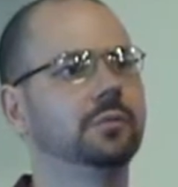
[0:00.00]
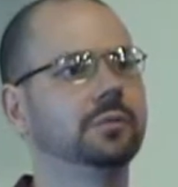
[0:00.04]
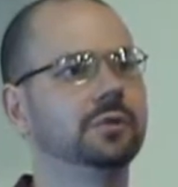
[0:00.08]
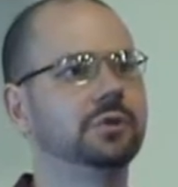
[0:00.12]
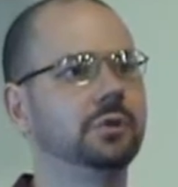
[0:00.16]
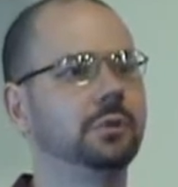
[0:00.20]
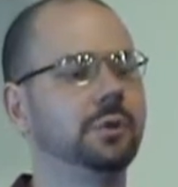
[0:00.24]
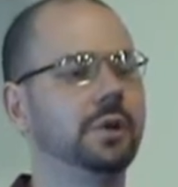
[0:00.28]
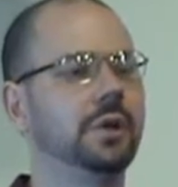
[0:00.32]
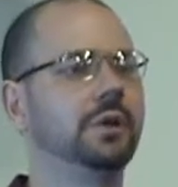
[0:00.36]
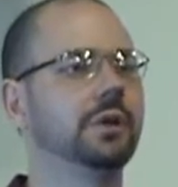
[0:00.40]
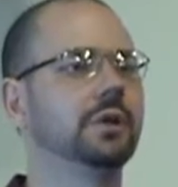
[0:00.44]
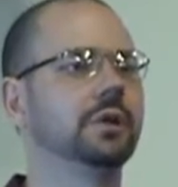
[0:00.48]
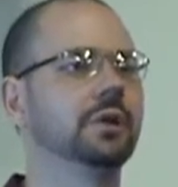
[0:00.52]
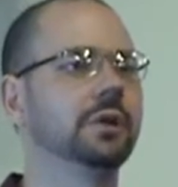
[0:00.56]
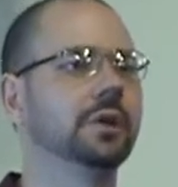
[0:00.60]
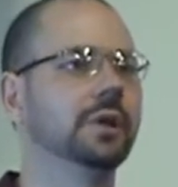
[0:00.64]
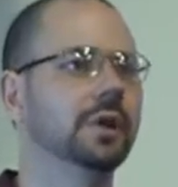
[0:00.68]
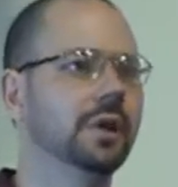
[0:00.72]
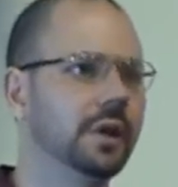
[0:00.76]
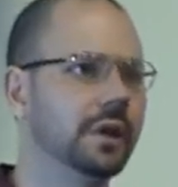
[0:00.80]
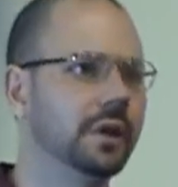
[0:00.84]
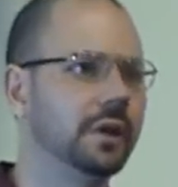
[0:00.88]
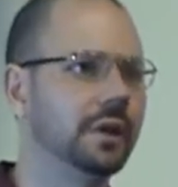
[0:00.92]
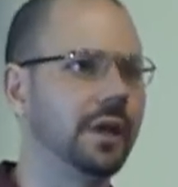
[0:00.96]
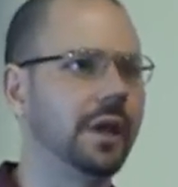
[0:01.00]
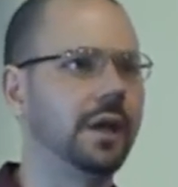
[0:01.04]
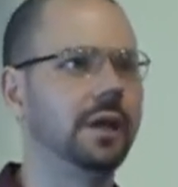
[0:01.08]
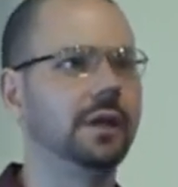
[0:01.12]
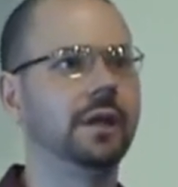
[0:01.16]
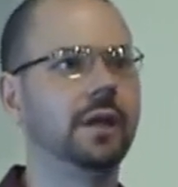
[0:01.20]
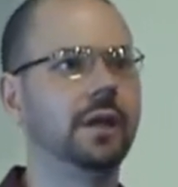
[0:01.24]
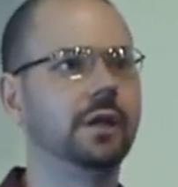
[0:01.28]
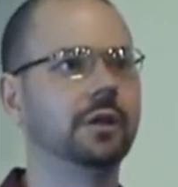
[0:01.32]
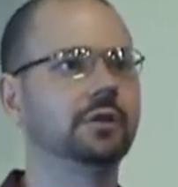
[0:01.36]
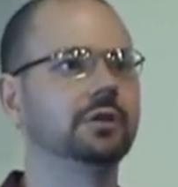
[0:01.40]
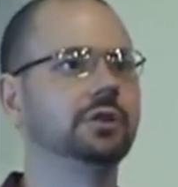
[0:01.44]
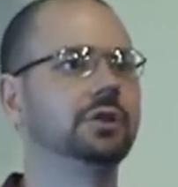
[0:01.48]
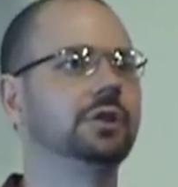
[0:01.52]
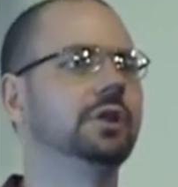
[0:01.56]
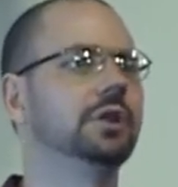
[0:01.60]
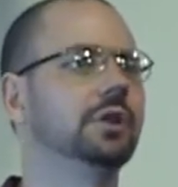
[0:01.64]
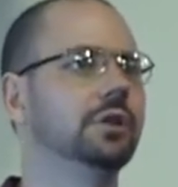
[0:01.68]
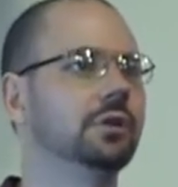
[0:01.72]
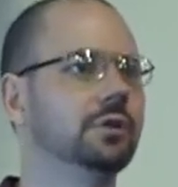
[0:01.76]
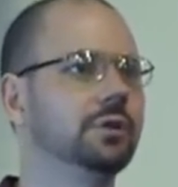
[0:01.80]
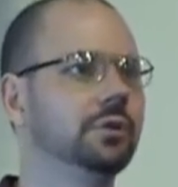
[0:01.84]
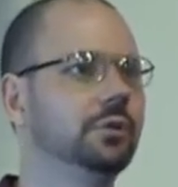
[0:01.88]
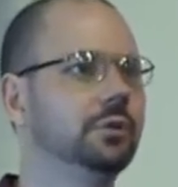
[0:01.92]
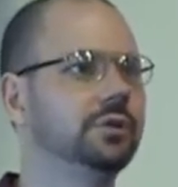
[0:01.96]
to either gain energy
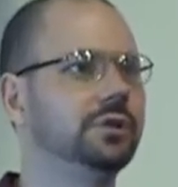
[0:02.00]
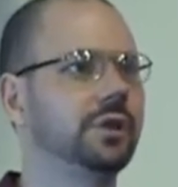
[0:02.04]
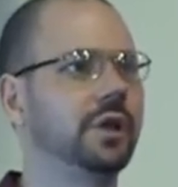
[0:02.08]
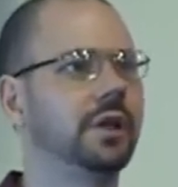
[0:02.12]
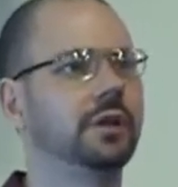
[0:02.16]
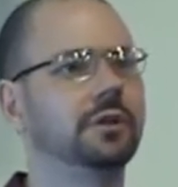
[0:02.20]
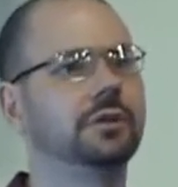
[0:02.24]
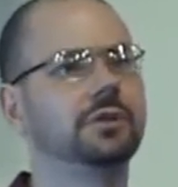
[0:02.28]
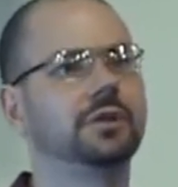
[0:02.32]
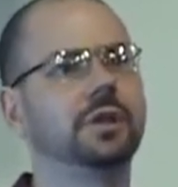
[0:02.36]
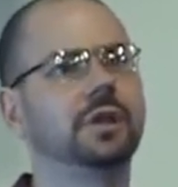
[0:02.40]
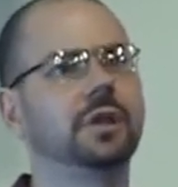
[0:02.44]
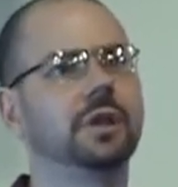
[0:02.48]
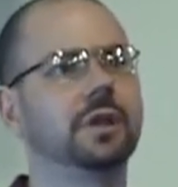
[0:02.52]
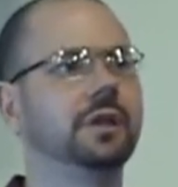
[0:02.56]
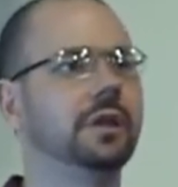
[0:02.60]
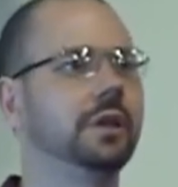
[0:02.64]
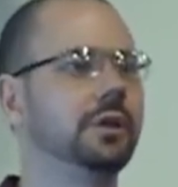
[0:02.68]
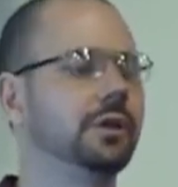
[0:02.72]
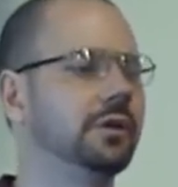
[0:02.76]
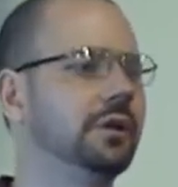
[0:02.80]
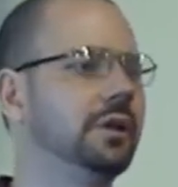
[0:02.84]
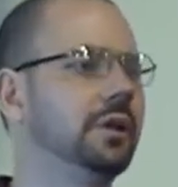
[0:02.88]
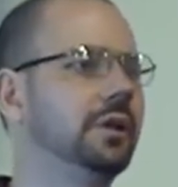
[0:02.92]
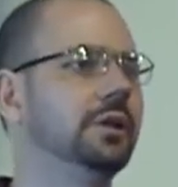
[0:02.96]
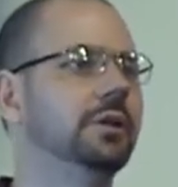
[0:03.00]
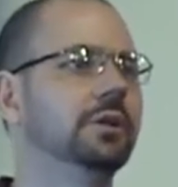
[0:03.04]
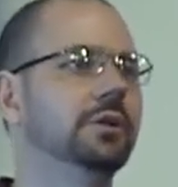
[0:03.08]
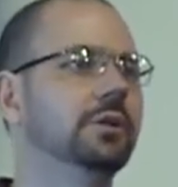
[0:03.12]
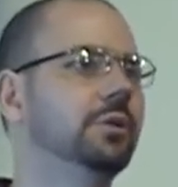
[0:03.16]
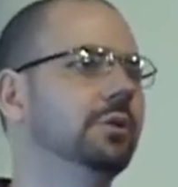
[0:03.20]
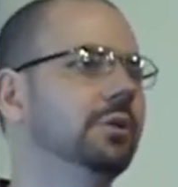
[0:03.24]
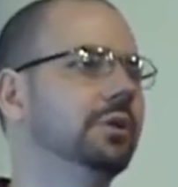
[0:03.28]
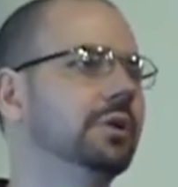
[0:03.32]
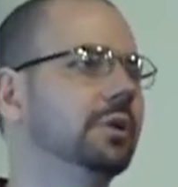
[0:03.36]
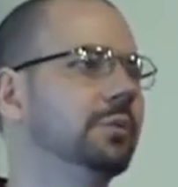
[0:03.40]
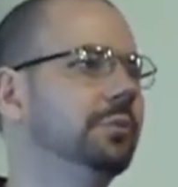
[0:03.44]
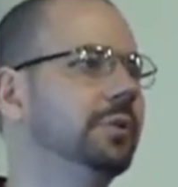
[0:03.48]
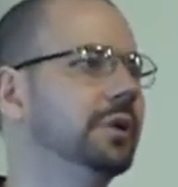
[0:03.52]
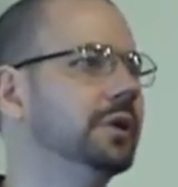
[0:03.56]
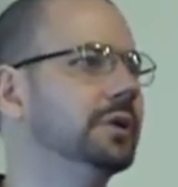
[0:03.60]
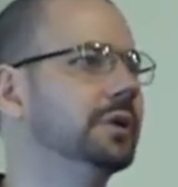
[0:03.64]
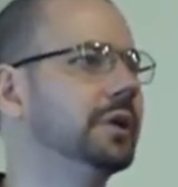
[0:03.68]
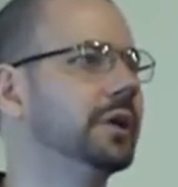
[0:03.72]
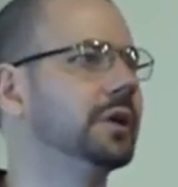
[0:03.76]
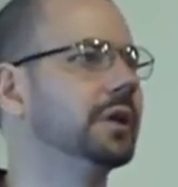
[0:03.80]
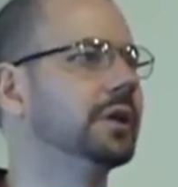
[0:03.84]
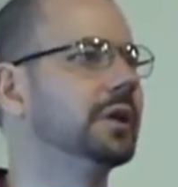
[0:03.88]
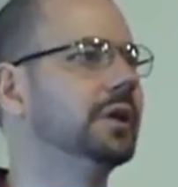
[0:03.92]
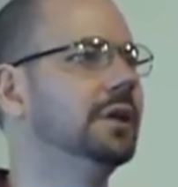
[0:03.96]
or lose energy and either heat or cool your
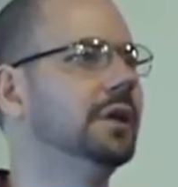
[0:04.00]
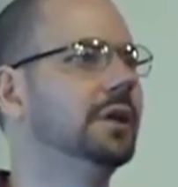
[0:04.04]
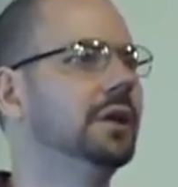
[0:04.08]
building.